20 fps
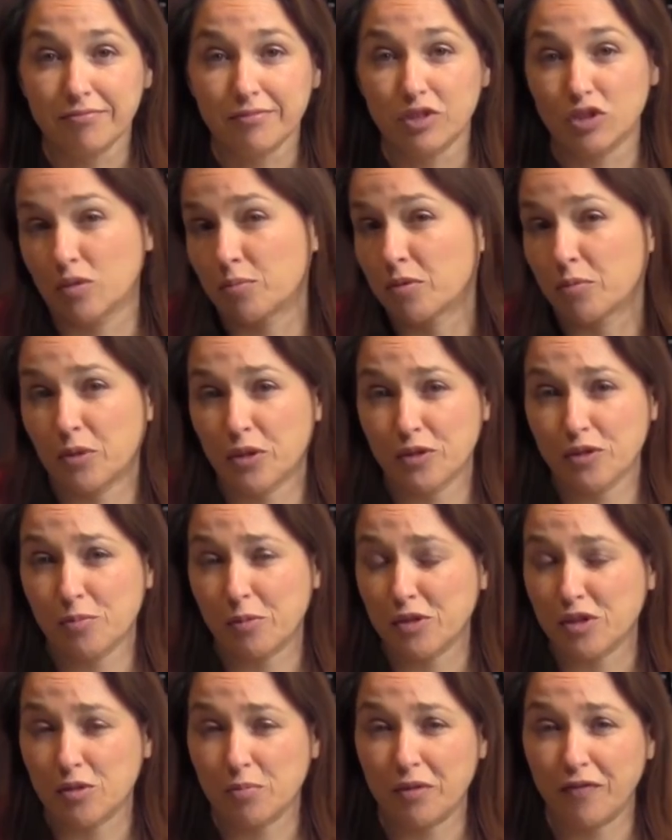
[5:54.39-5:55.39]
Super Bowl is
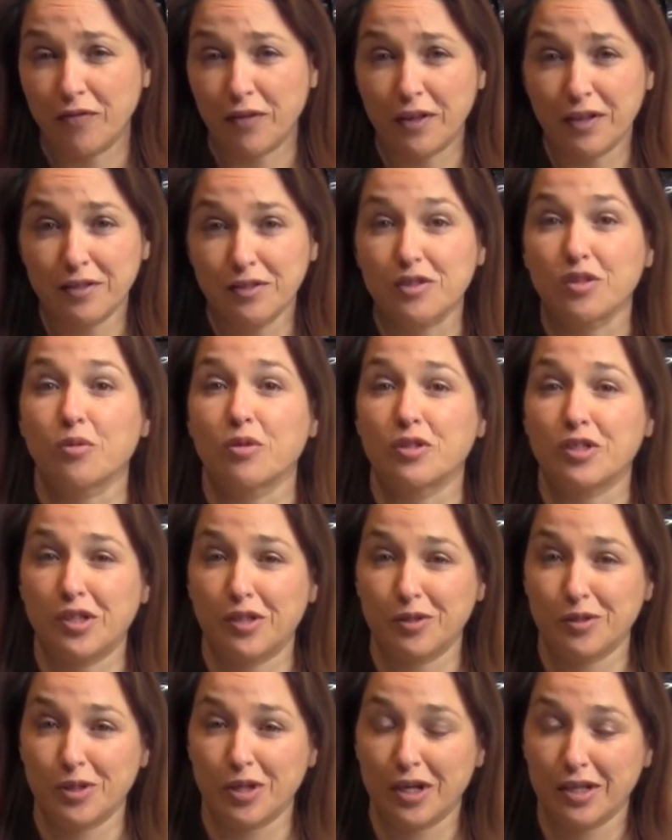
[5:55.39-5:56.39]
supposed to be fun, so are
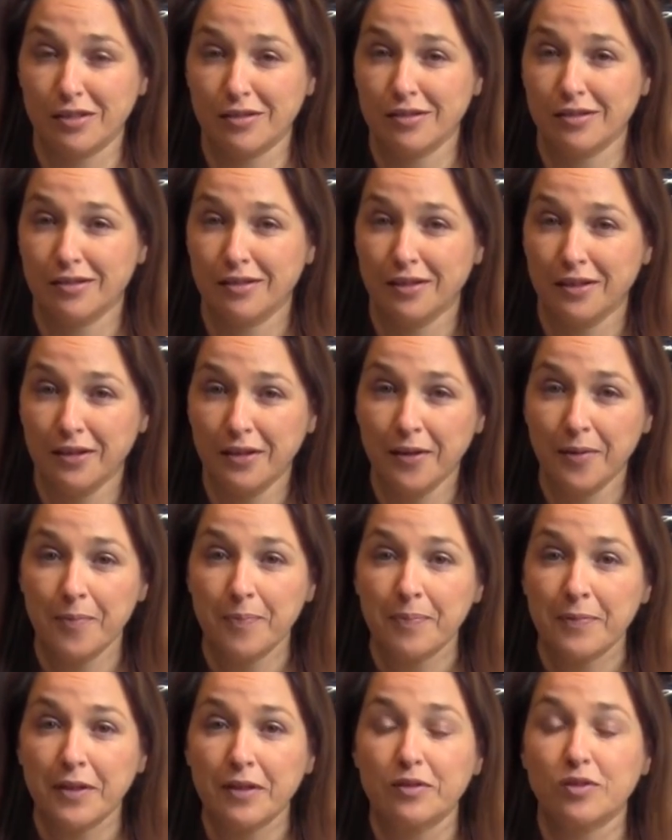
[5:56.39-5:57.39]
Jello shots.
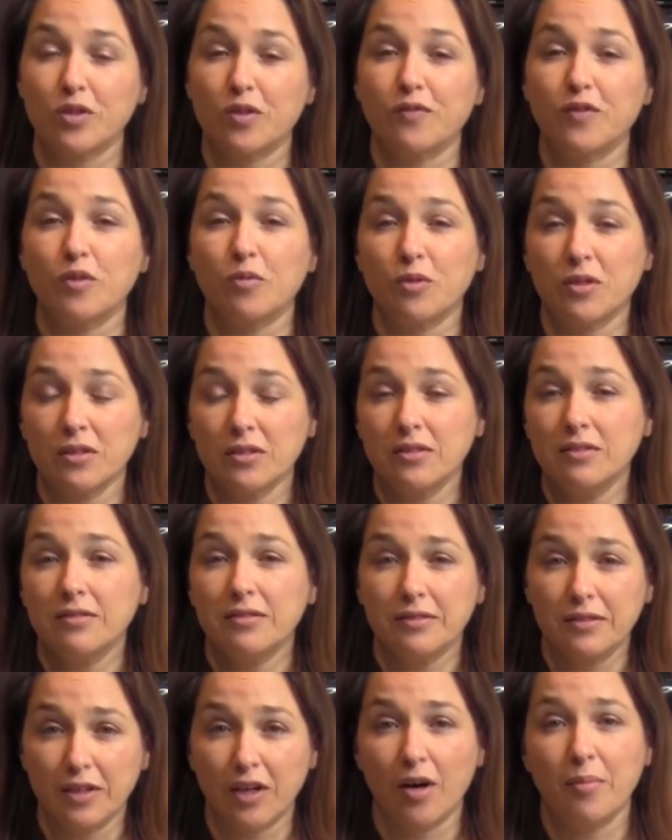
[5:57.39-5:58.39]
So if you would,
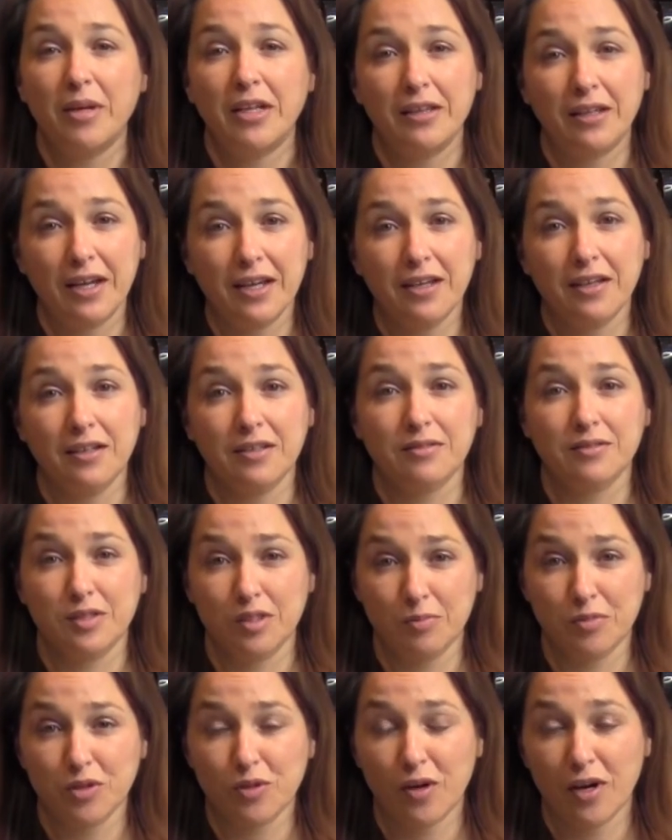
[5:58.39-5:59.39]
comment, like, and
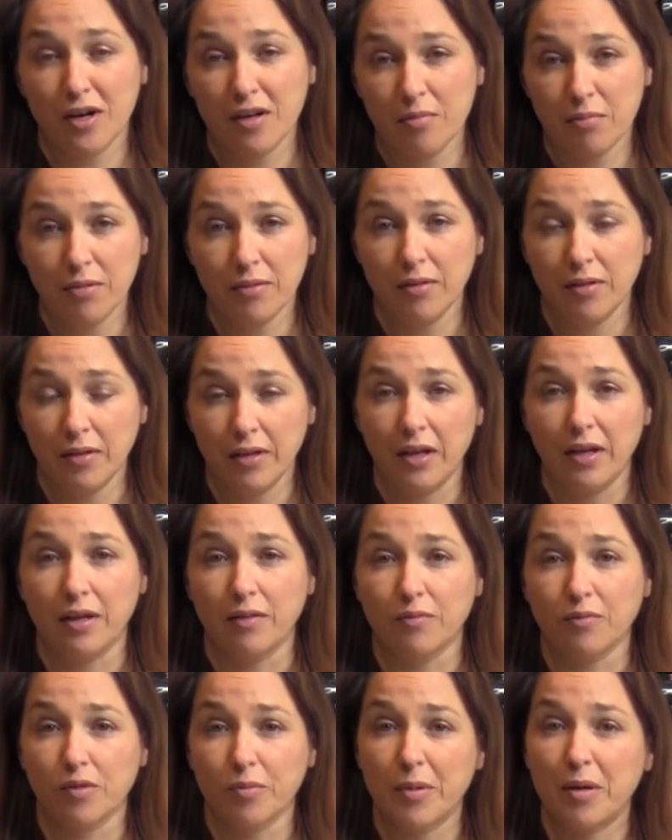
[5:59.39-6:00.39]
subscribe.
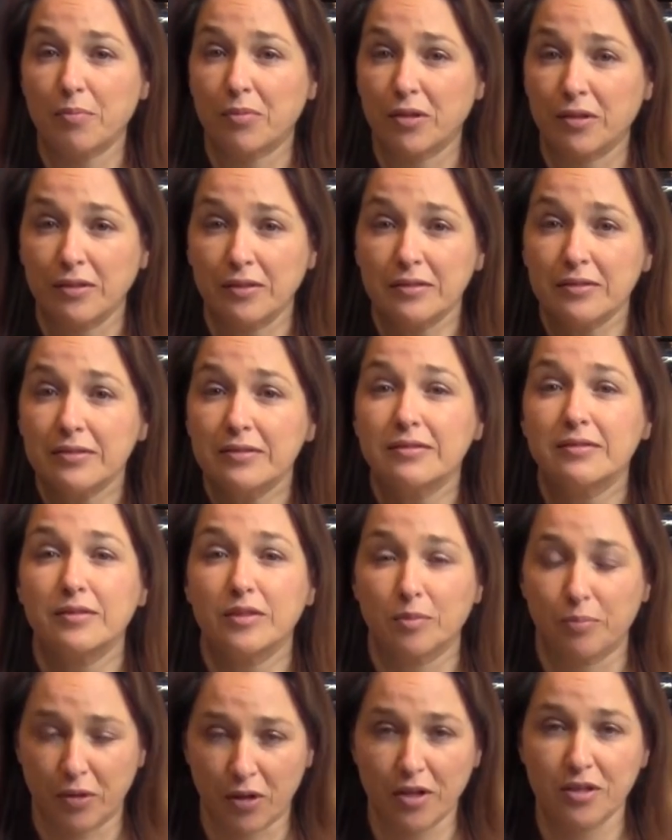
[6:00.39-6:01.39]
And remember,
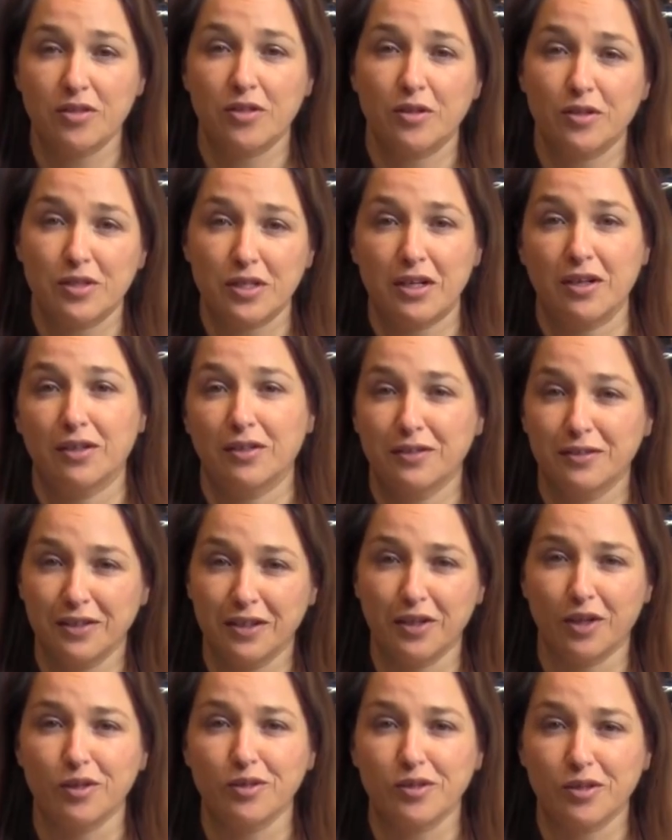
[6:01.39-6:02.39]
the party starts here
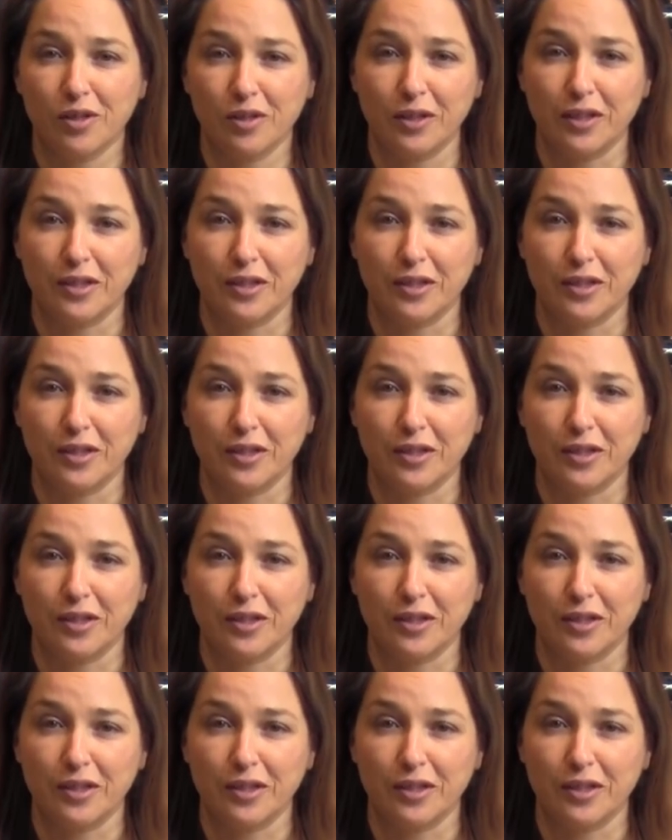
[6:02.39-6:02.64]
at All Star